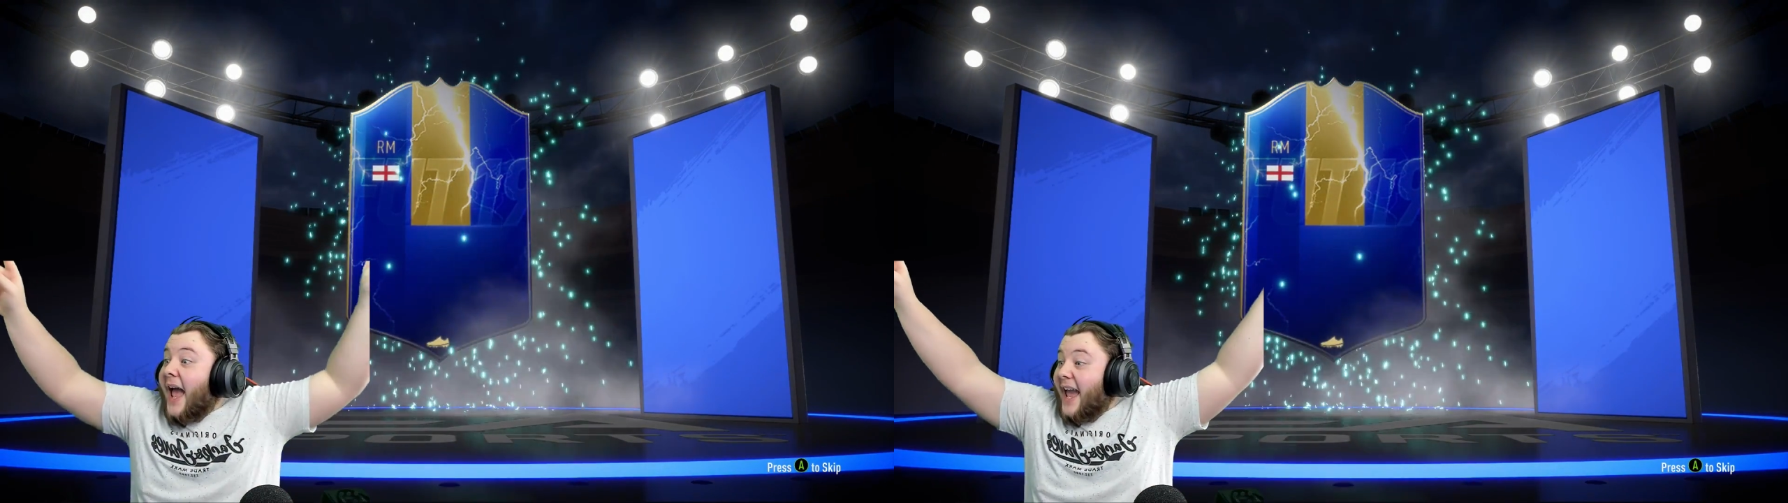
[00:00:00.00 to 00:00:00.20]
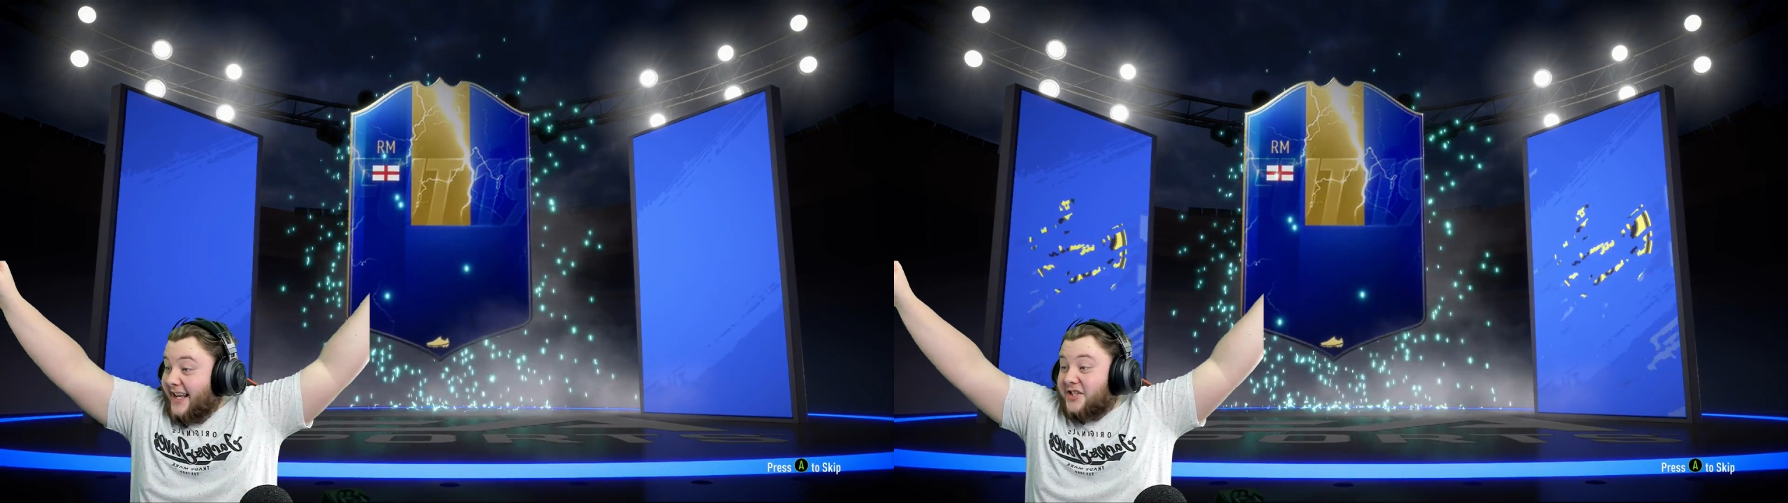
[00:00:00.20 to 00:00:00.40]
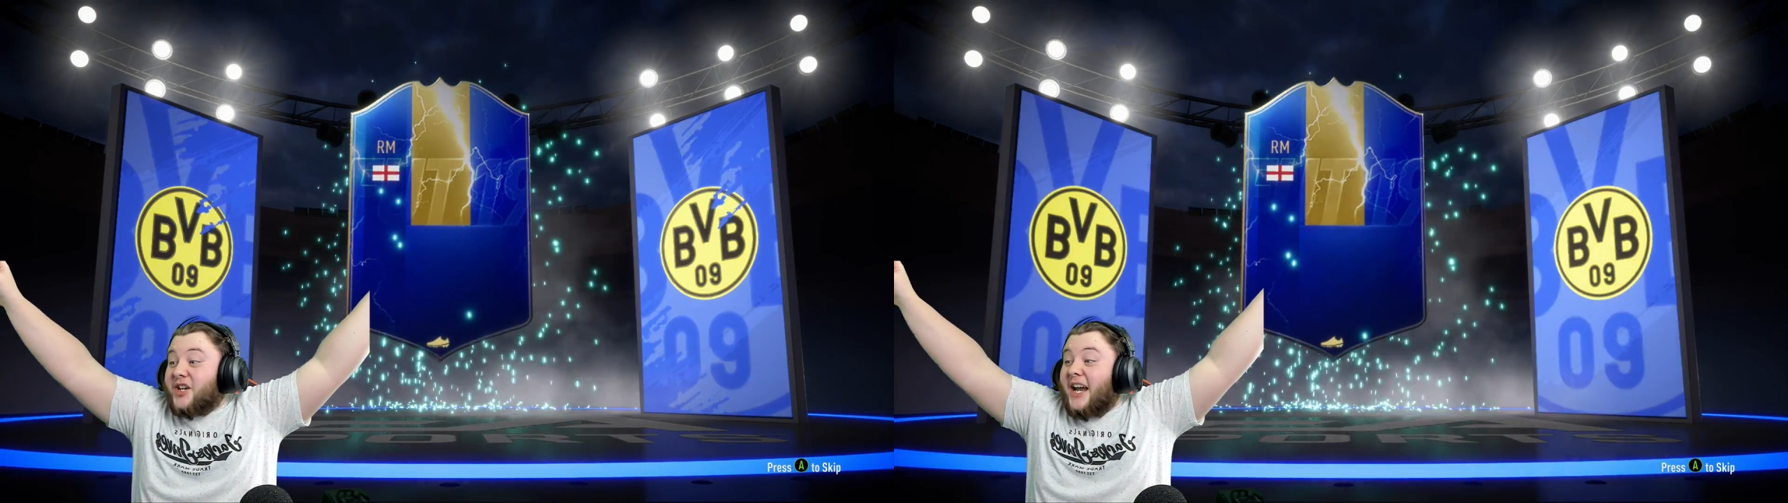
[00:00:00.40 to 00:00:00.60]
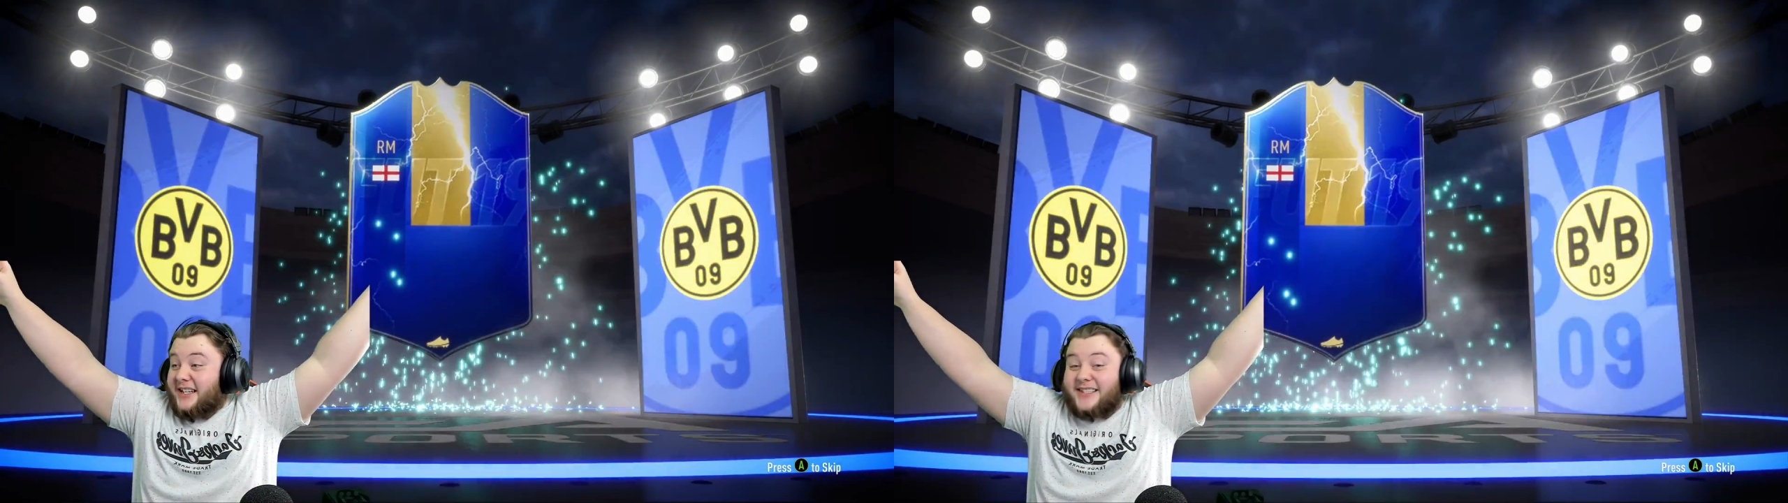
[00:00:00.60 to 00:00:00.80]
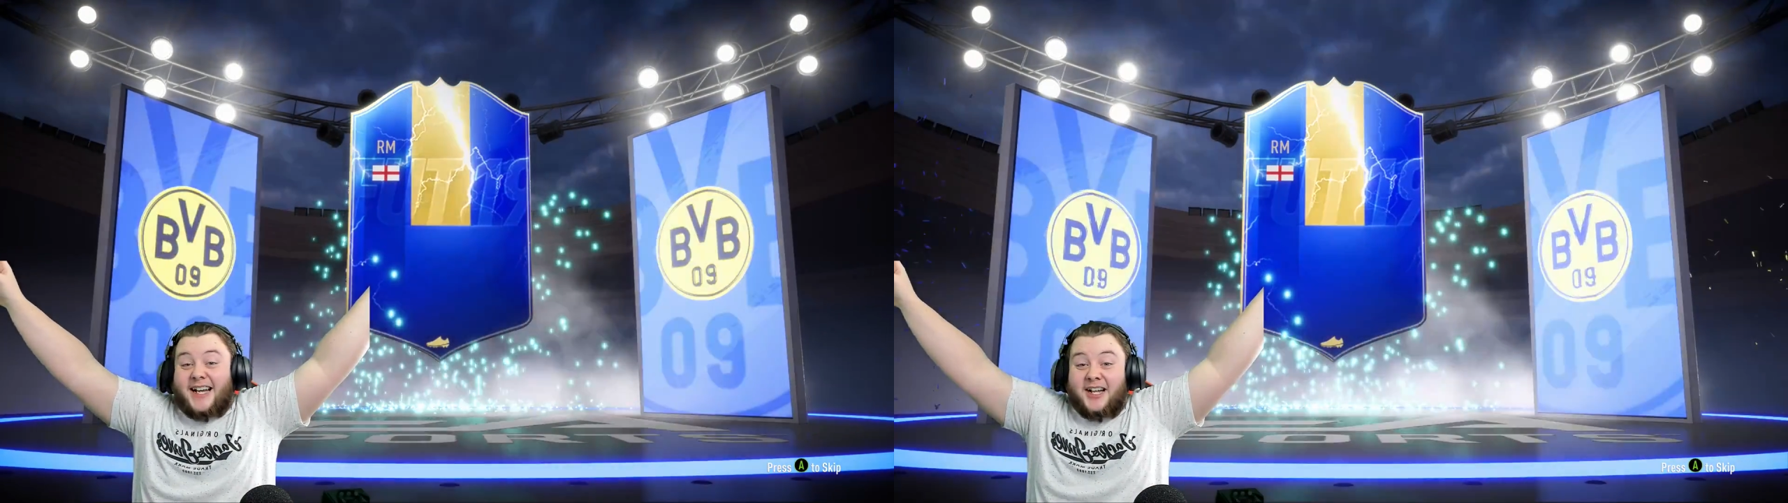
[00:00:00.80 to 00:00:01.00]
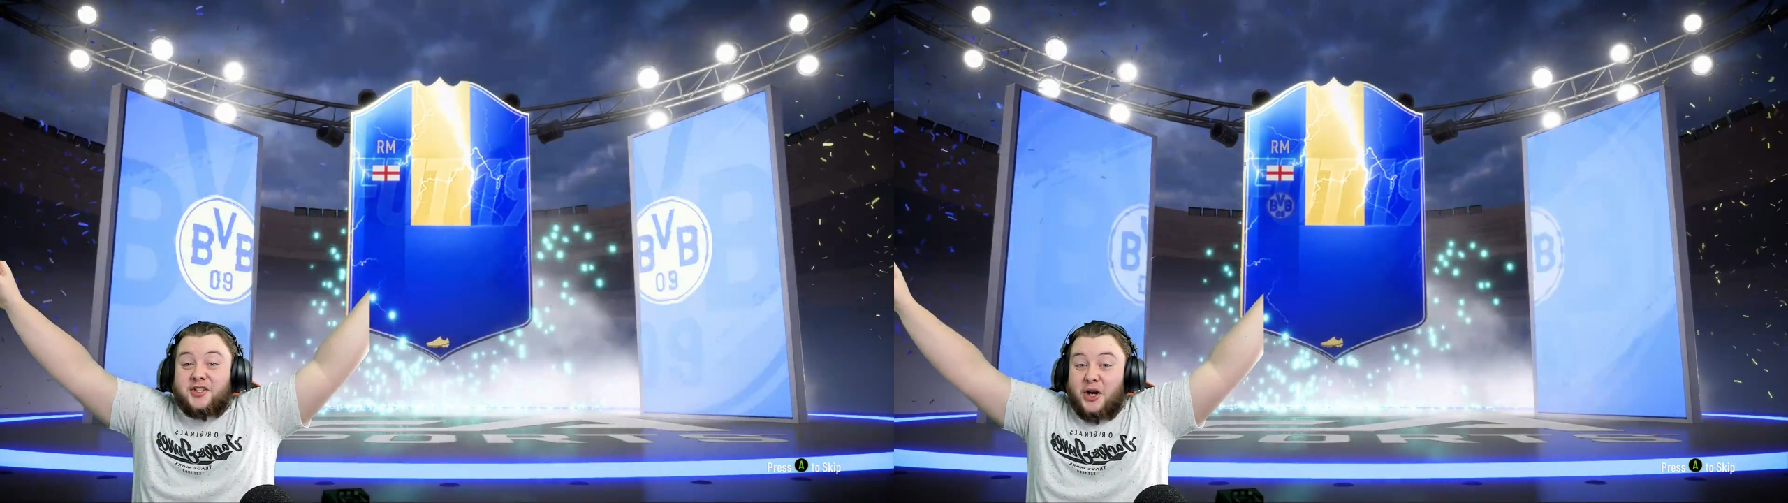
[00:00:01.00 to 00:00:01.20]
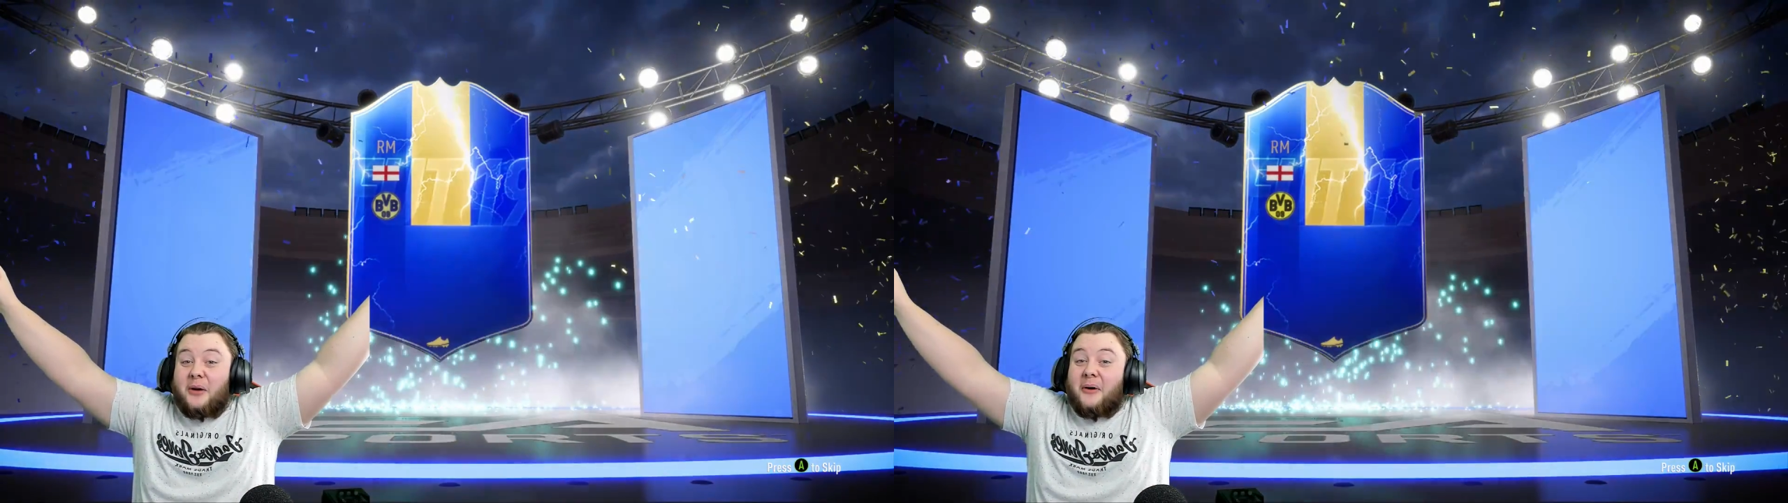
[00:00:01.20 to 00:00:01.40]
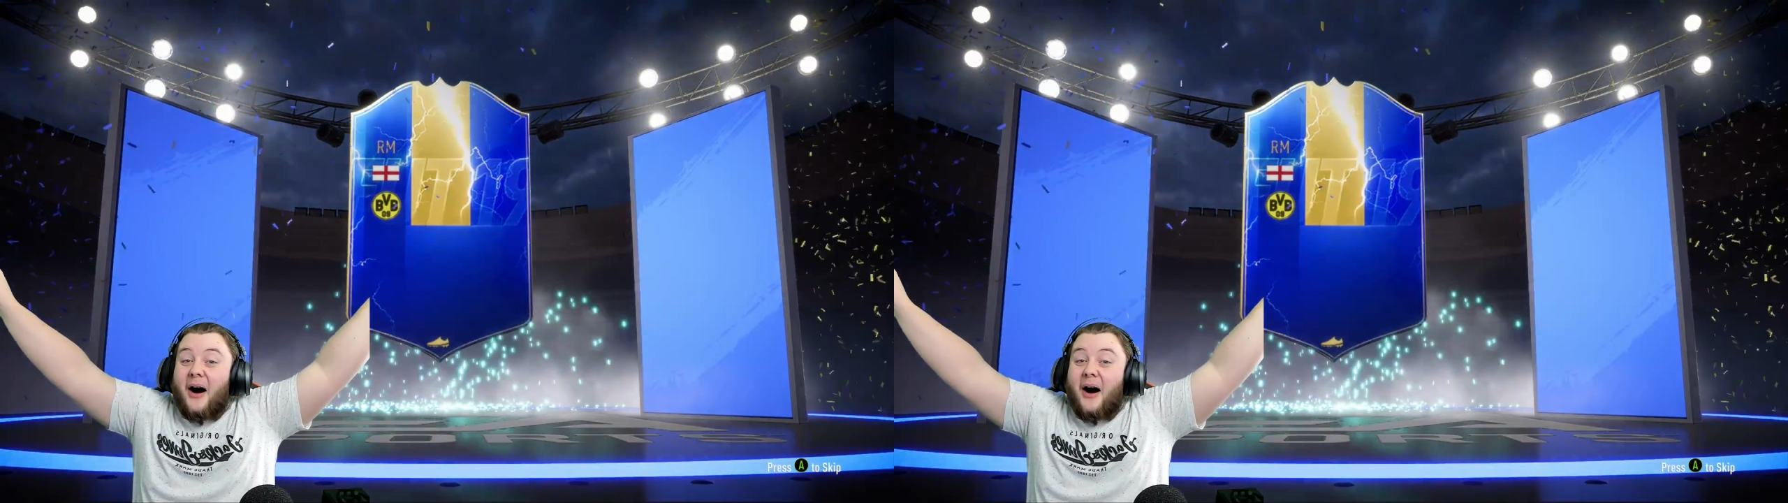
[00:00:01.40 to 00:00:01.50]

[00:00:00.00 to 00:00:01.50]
It's Jadon Sancho.